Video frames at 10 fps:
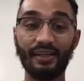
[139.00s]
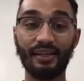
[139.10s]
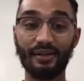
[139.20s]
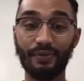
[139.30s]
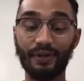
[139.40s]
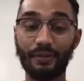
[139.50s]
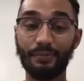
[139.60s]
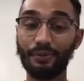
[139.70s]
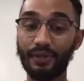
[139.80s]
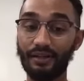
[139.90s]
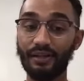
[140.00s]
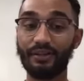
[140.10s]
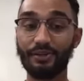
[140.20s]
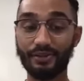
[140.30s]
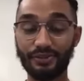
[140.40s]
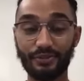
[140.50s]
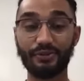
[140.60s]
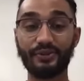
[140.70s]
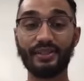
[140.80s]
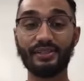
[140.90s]
and we're going to pull out like your
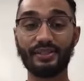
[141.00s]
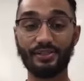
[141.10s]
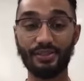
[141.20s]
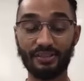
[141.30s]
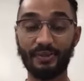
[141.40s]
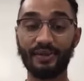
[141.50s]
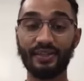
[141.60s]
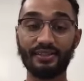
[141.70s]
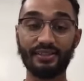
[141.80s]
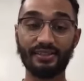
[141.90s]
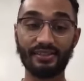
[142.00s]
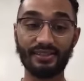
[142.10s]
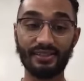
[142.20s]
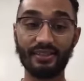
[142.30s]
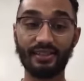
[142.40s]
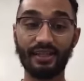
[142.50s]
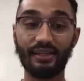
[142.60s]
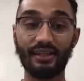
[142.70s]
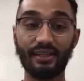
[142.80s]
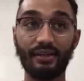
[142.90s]
stories and your experiences and see like
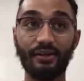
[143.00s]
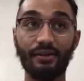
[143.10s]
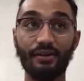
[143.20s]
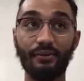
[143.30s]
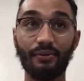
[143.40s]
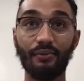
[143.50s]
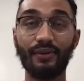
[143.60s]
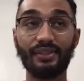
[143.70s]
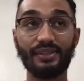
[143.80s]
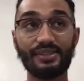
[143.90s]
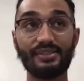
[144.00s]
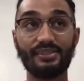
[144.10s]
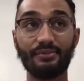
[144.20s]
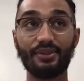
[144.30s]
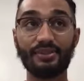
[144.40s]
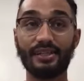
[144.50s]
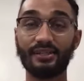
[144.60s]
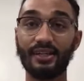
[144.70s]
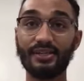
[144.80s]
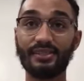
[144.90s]
what the system looks like to
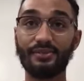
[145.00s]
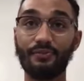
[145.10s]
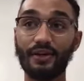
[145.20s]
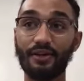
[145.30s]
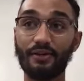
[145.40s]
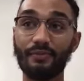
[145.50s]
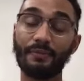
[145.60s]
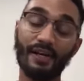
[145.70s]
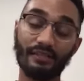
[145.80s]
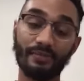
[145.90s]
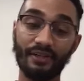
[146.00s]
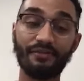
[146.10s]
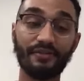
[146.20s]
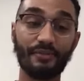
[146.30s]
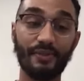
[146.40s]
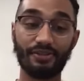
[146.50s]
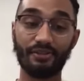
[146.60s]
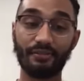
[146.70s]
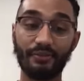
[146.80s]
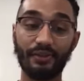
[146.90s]
us and where could we possibly intervene based
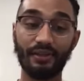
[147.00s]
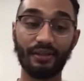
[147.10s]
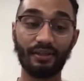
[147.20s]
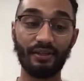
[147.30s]
on what we